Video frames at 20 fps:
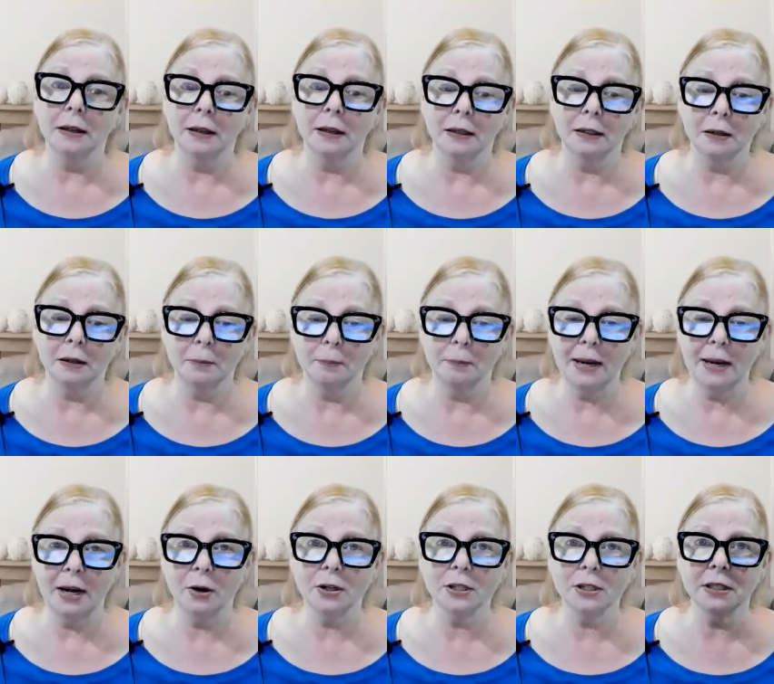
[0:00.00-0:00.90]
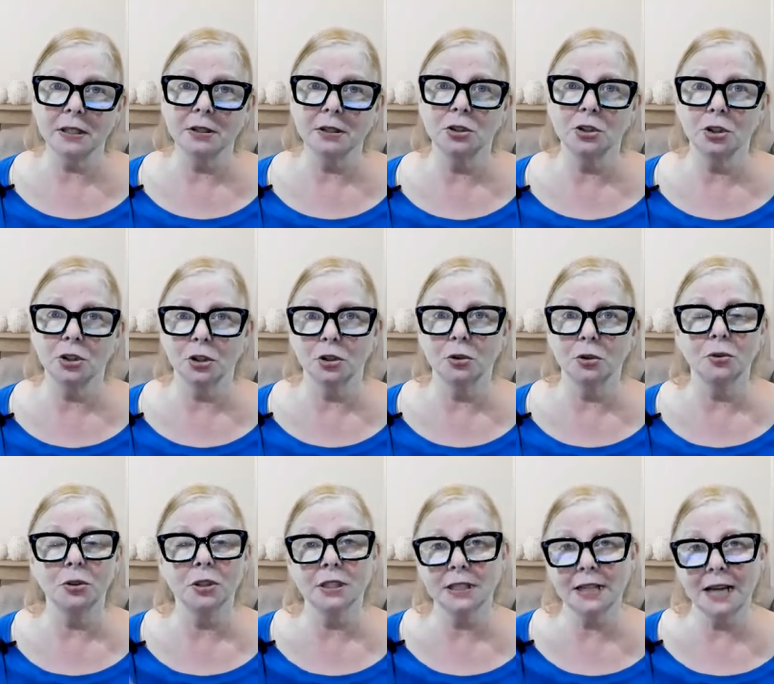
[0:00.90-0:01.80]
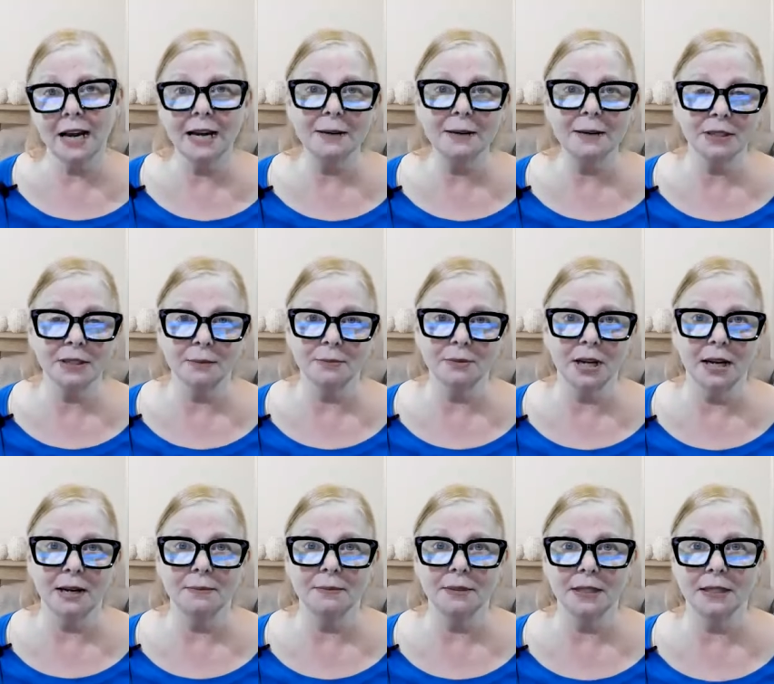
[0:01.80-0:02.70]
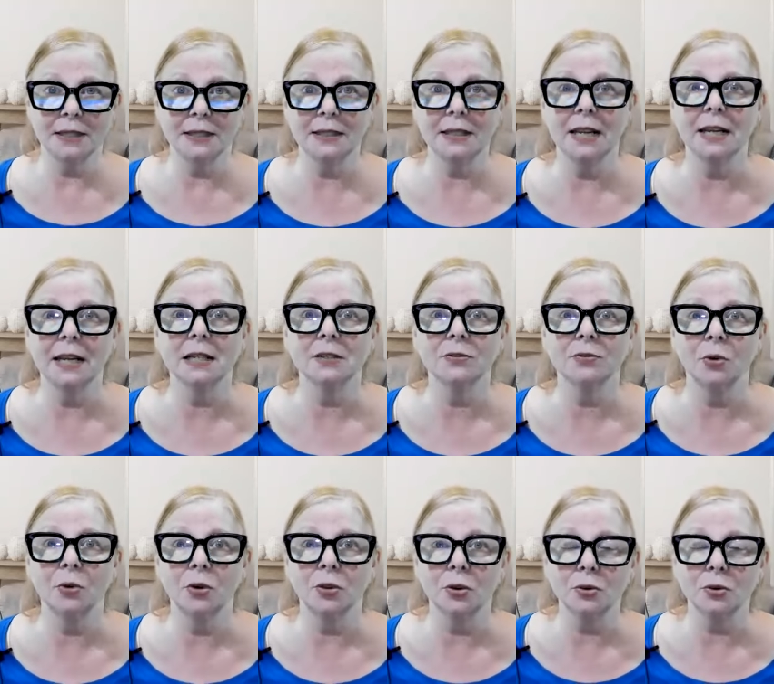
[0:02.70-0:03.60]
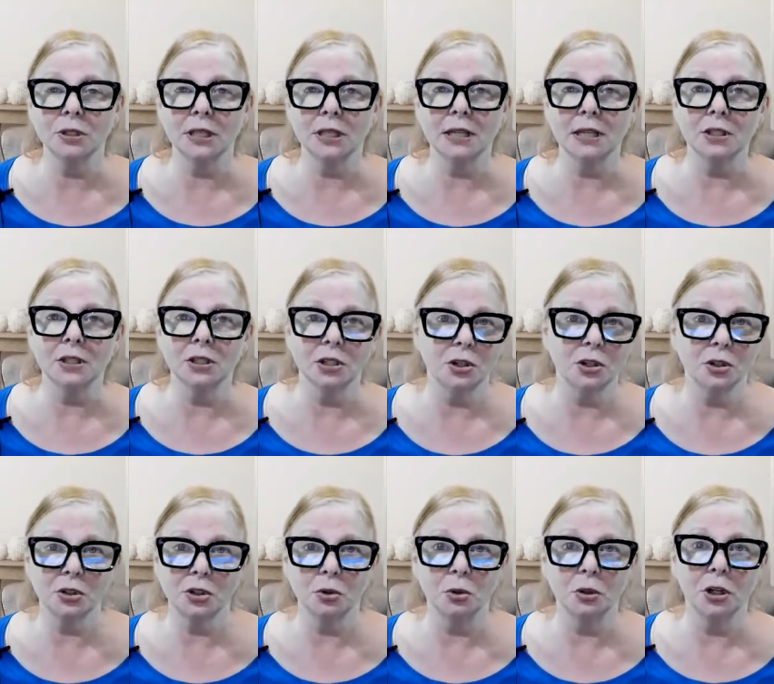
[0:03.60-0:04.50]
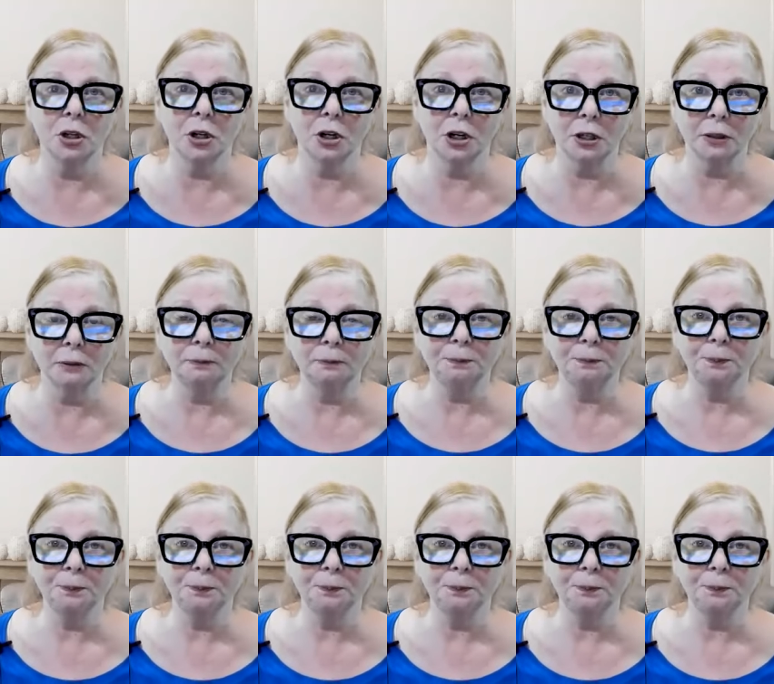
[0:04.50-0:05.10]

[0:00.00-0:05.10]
in comparison to the time sometimes that it takes for those things to occur.